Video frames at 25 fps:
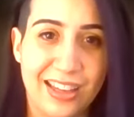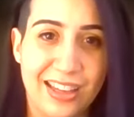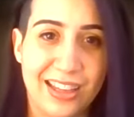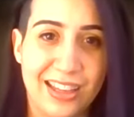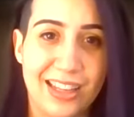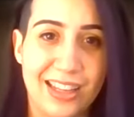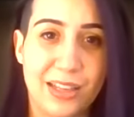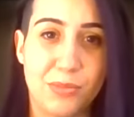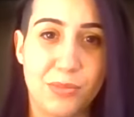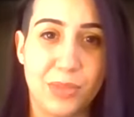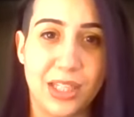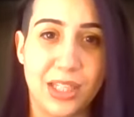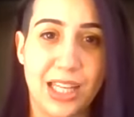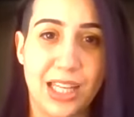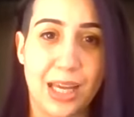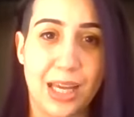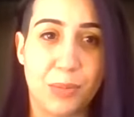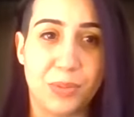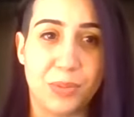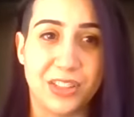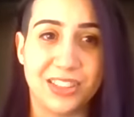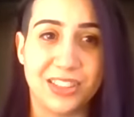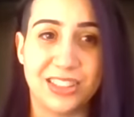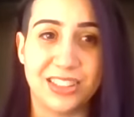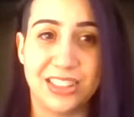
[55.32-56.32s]
in
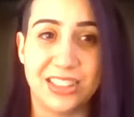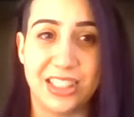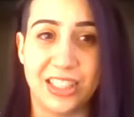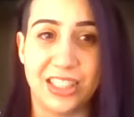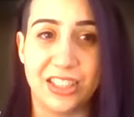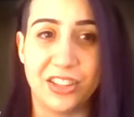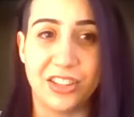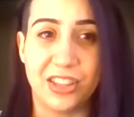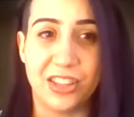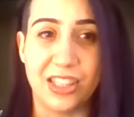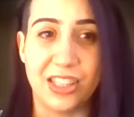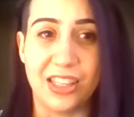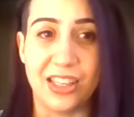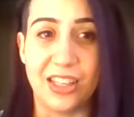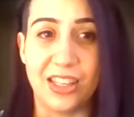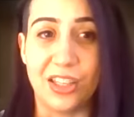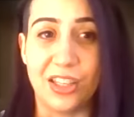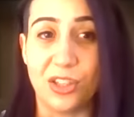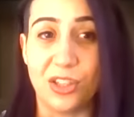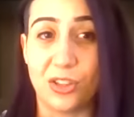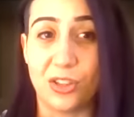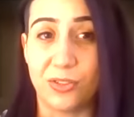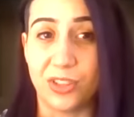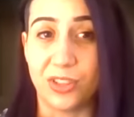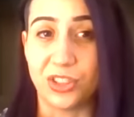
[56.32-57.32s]
Minneapolis near the
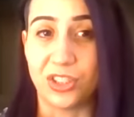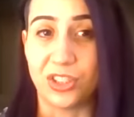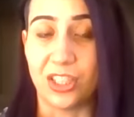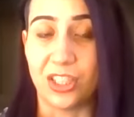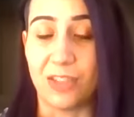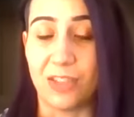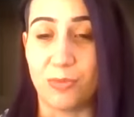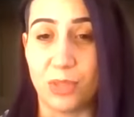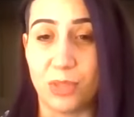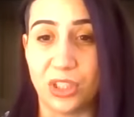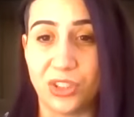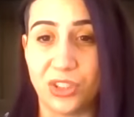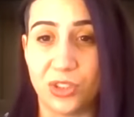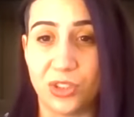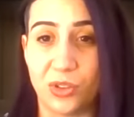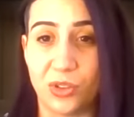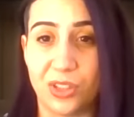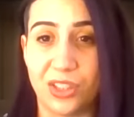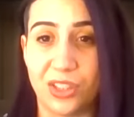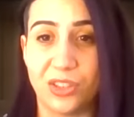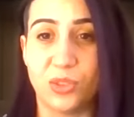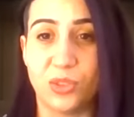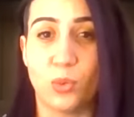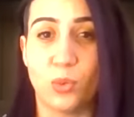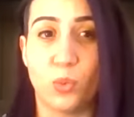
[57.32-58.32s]
University of
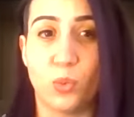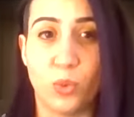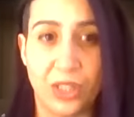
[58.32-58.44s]
Minnesota's